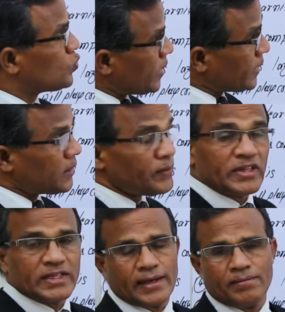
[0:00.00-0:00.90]
agree
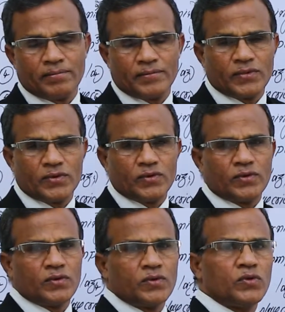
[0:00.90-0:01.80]
with him,
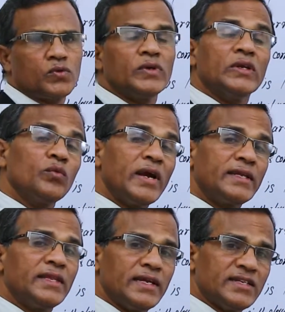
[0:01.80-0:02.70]
to
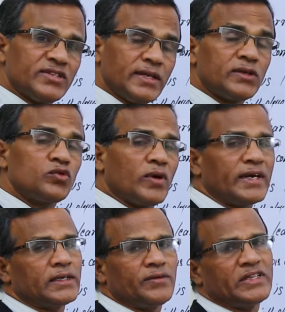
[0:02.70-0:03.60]
invite the listener to
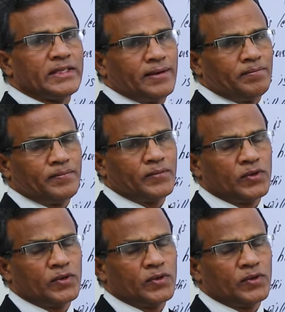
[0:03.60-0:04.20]
agree with him,